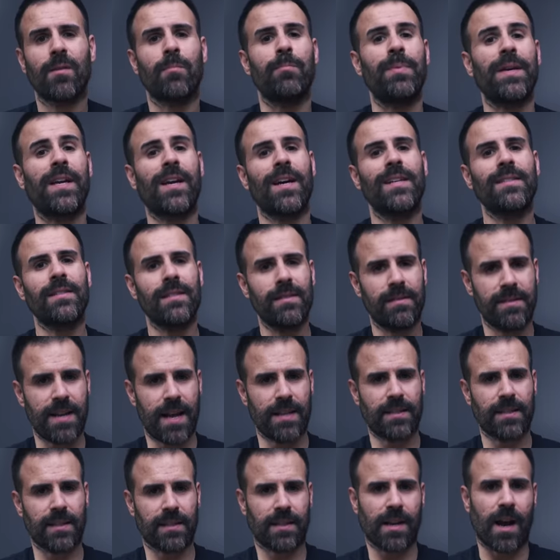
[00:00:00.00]
Because this
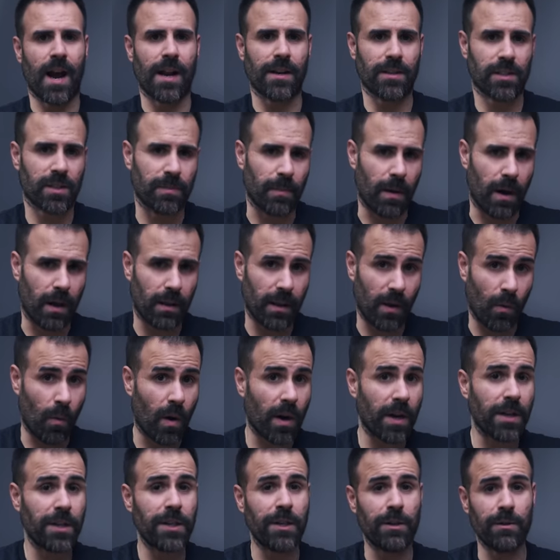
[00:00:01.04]
desk is kind of small, I
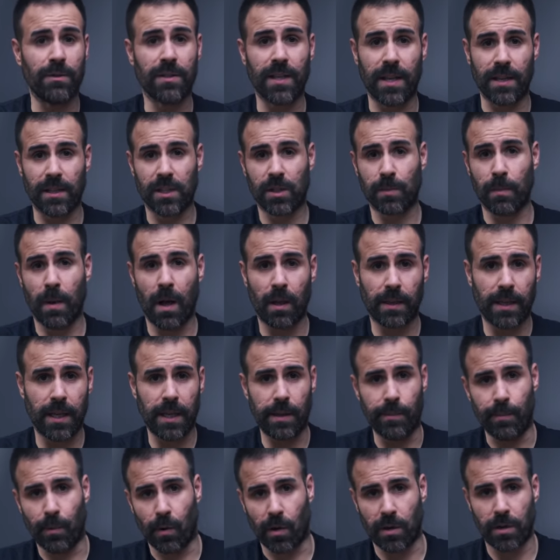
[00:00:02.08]
wanted to use a small
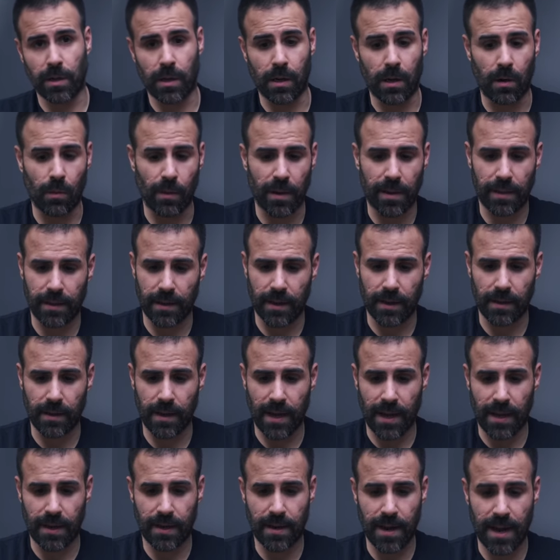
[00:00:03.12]
keyboard to go with it,
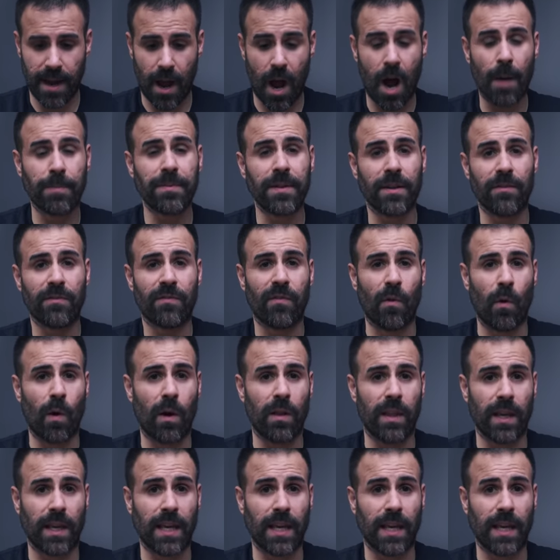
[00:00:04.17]
and I opted for the